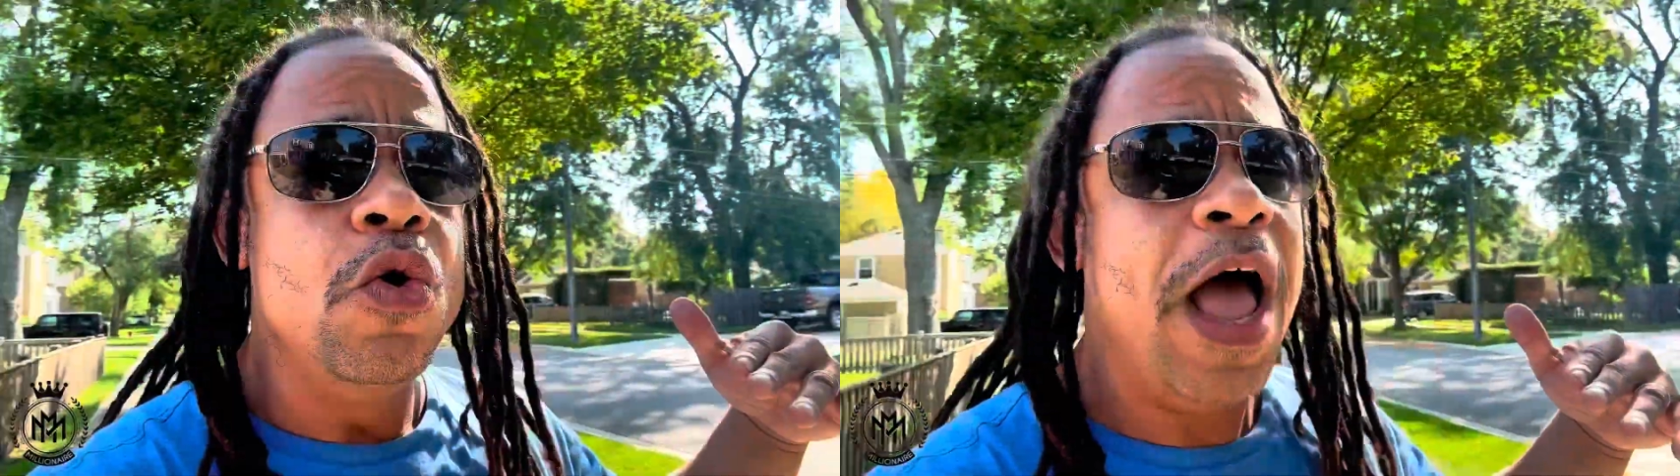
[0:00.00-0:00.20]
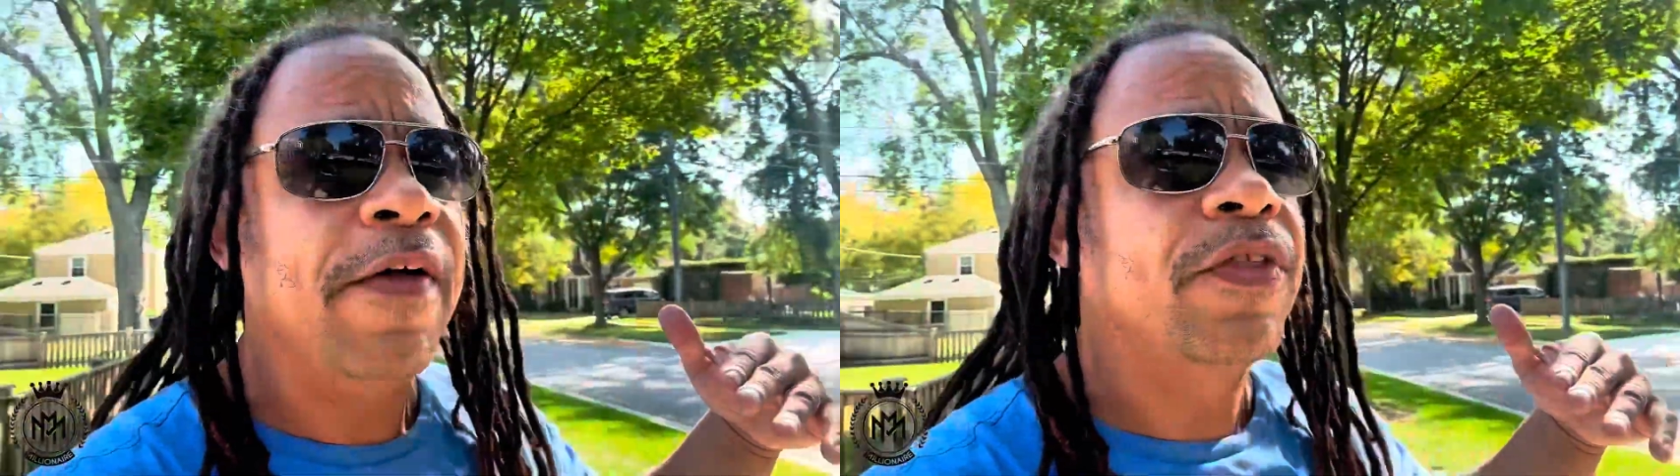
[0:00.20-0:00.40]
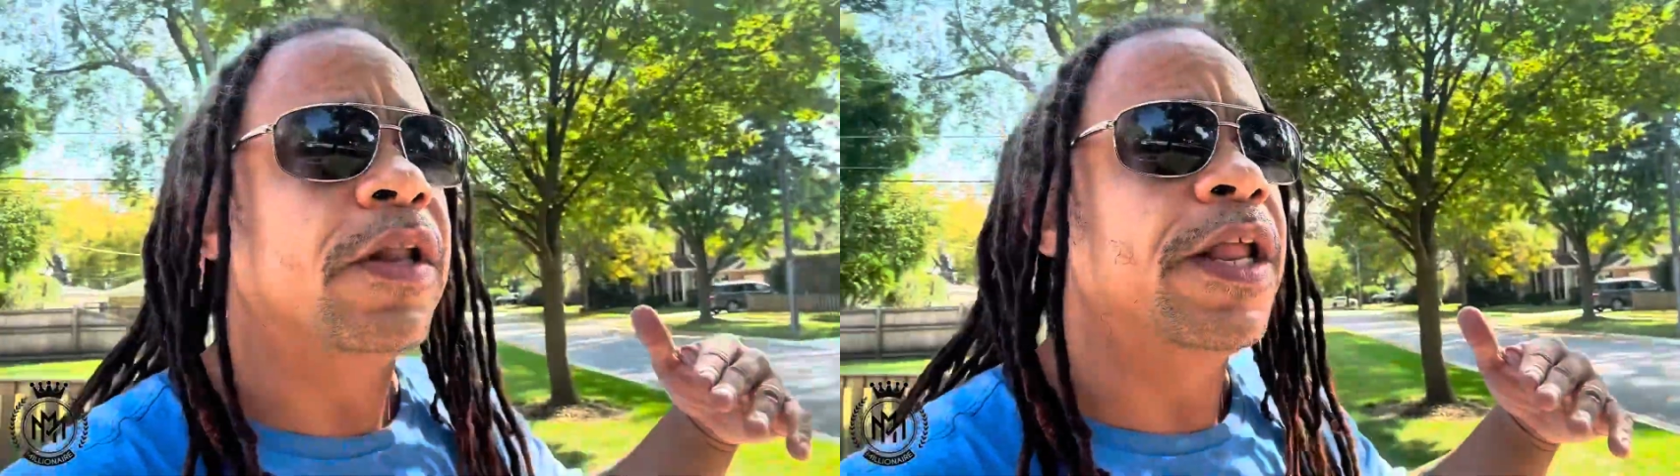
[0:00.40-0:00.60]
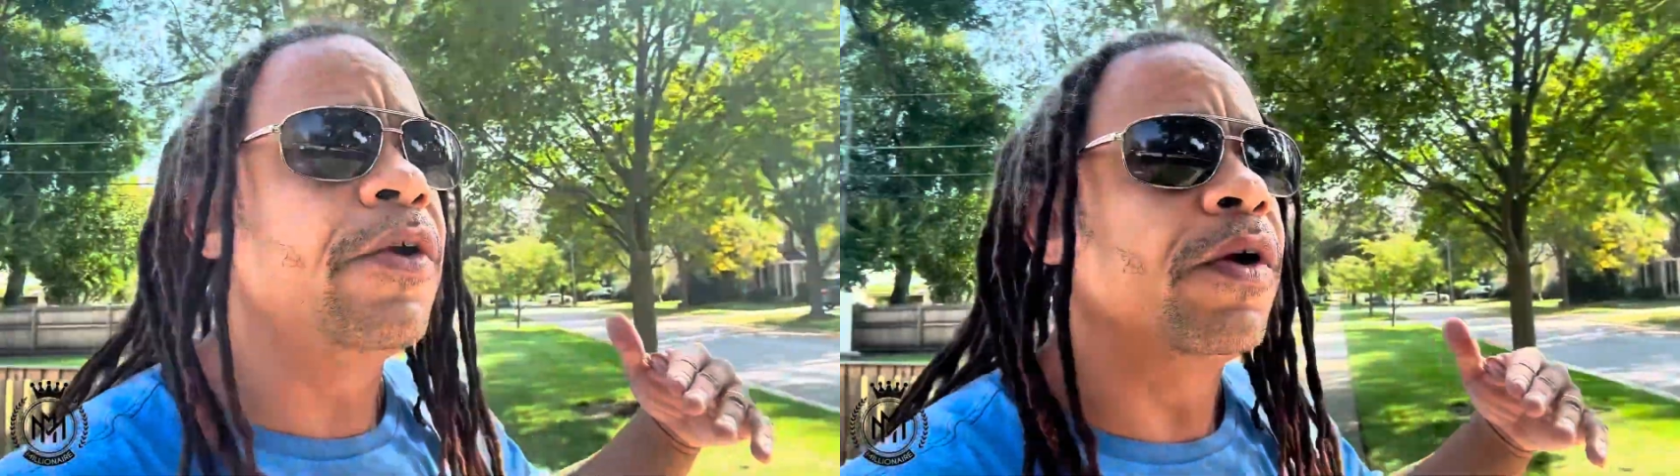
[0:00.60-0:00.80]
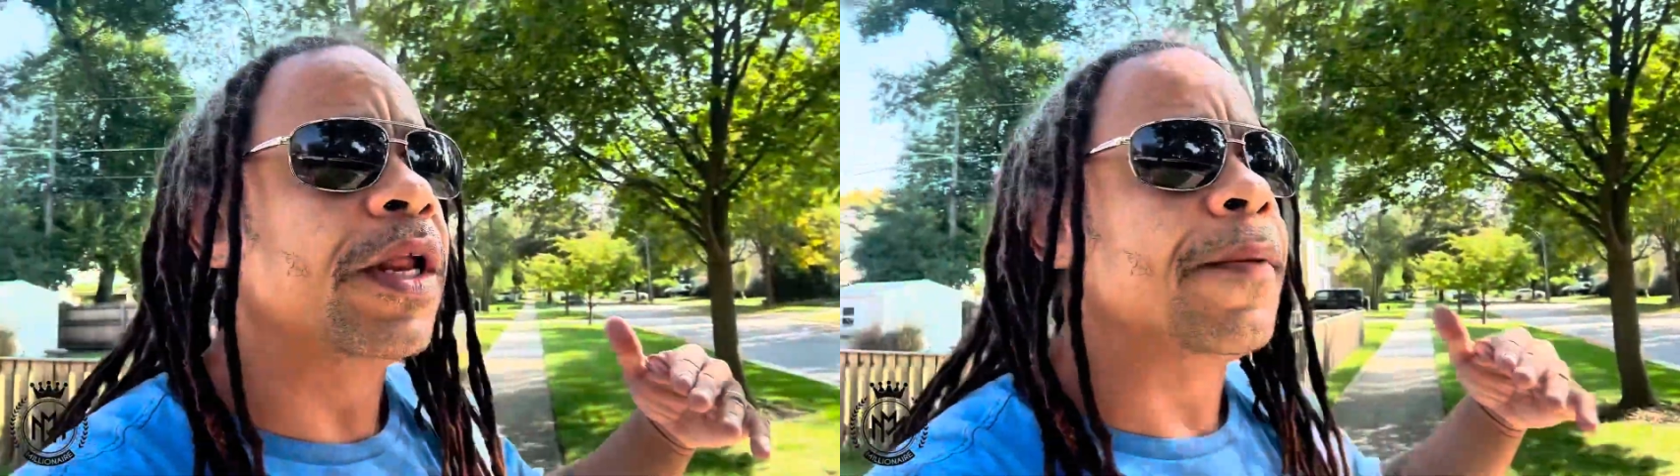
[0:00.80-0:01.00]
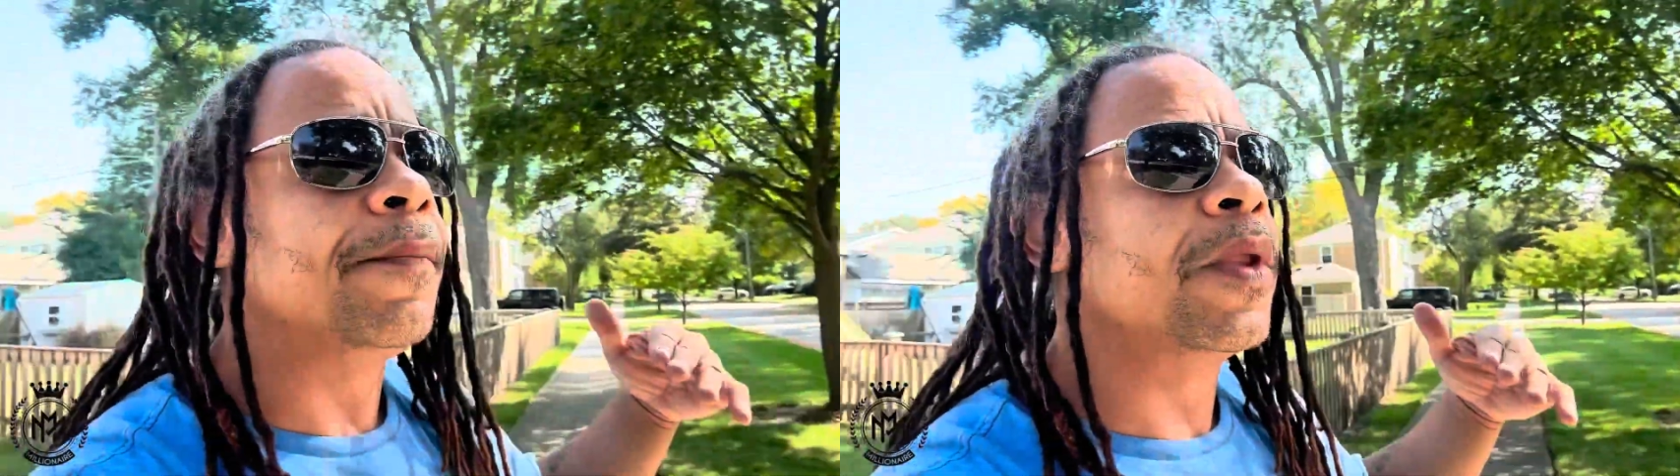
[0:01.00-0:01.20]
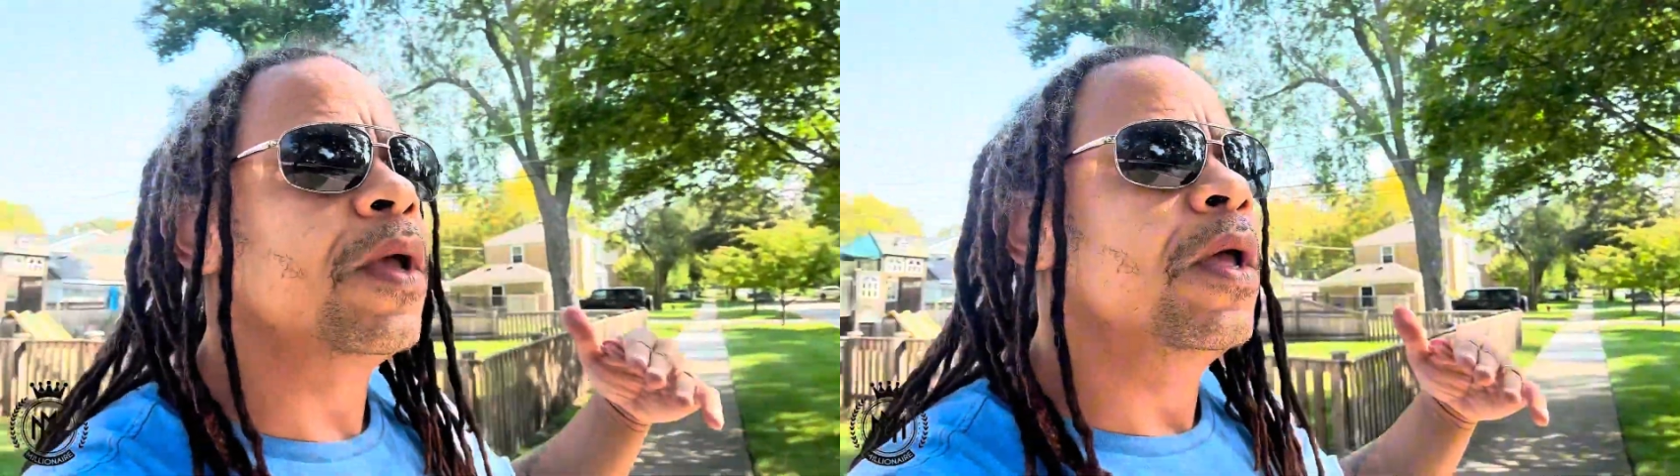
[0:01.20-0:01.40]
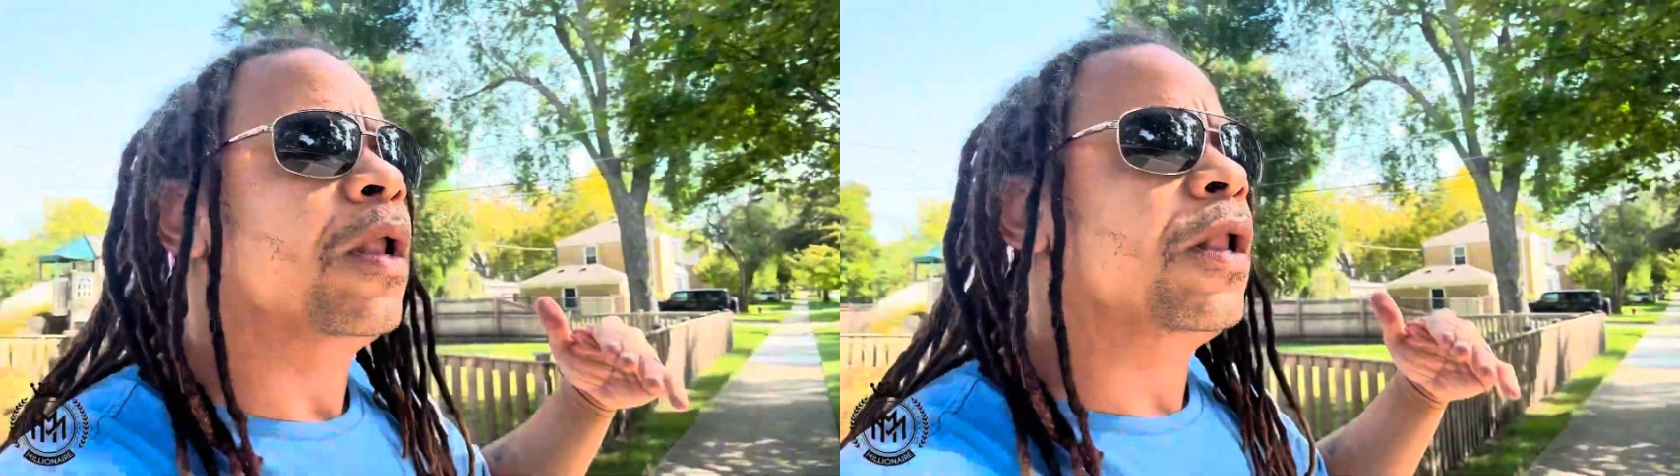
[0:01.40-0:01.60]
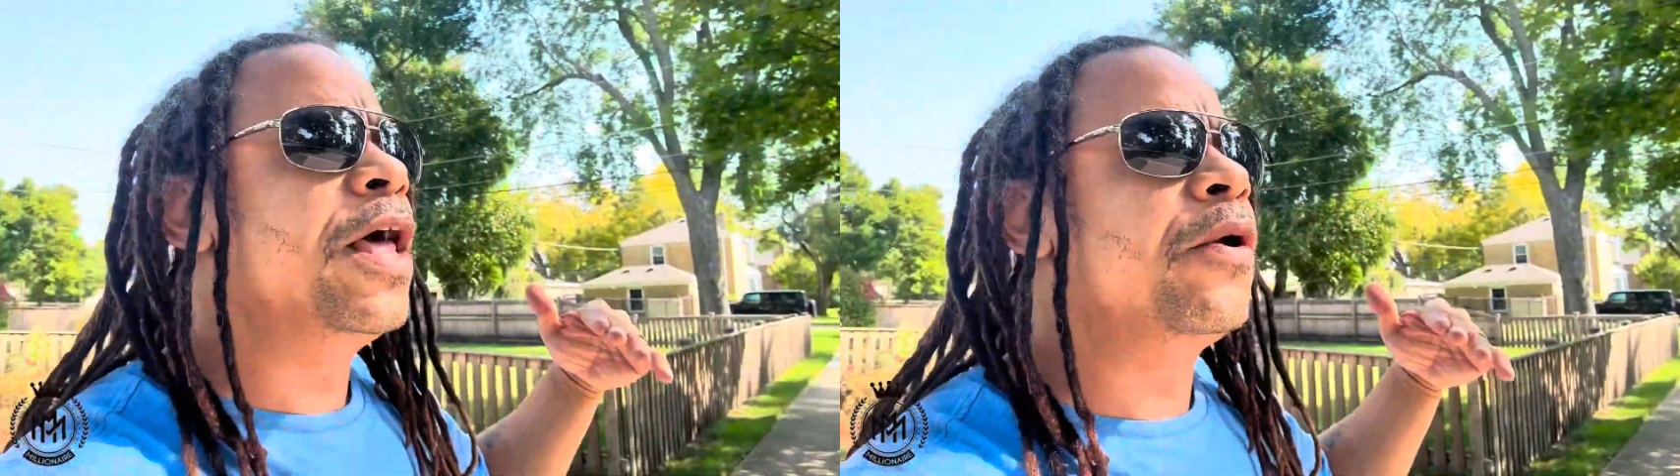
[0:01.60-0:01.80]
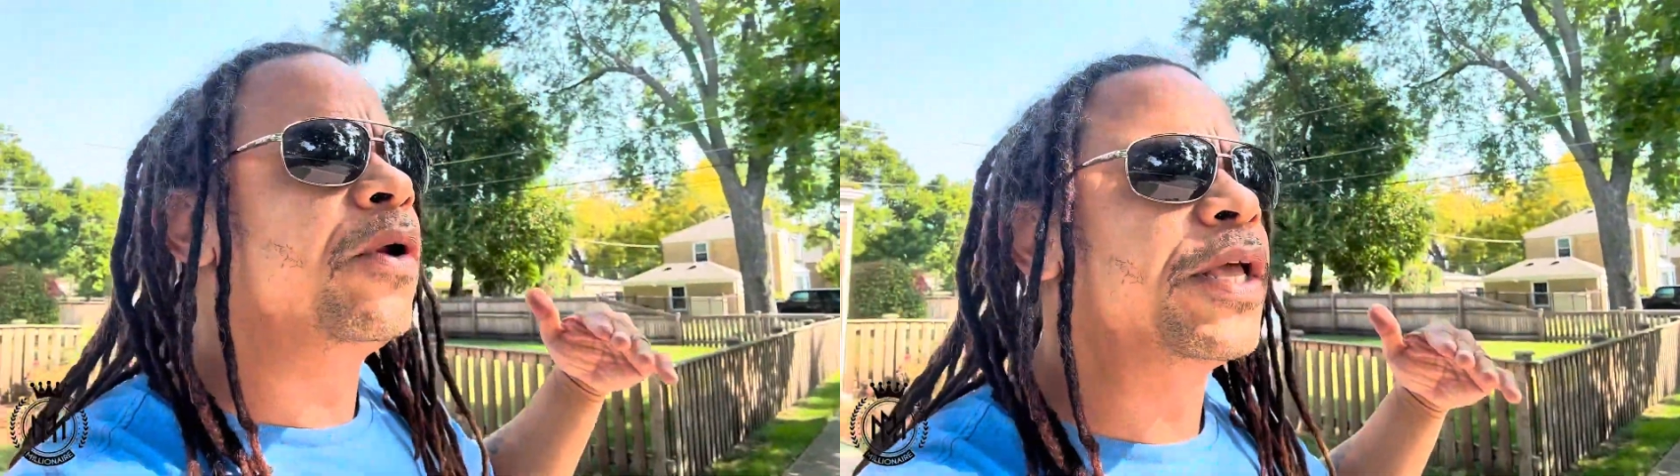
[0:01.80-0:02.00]
you have to literally,
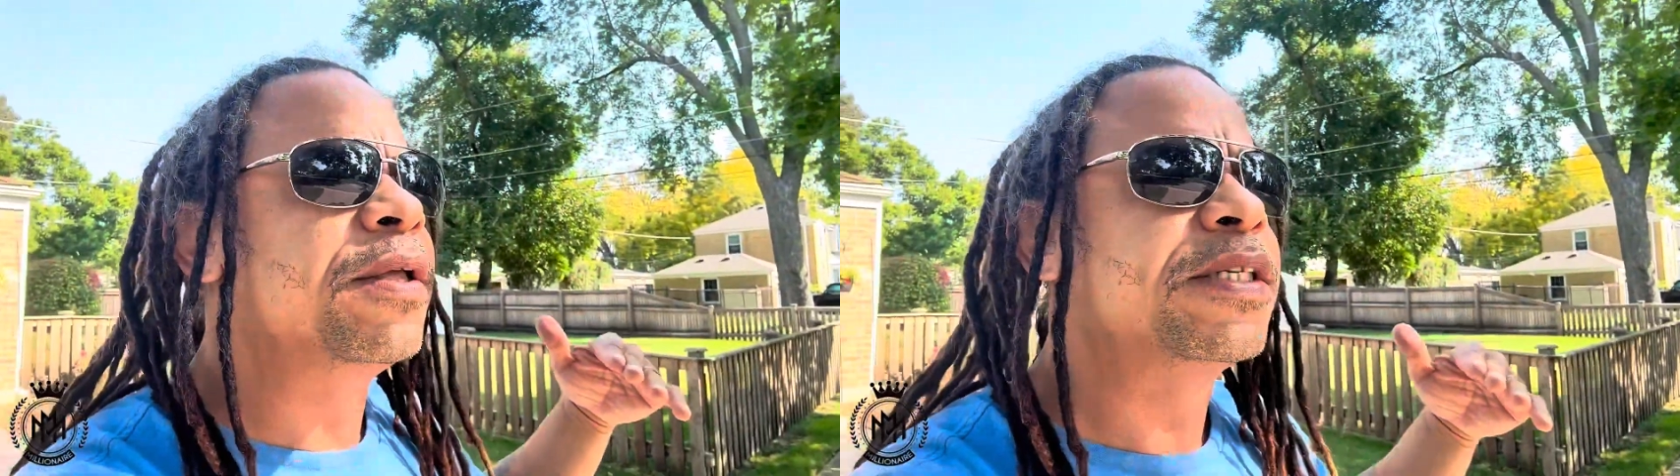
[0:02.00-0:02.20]
literally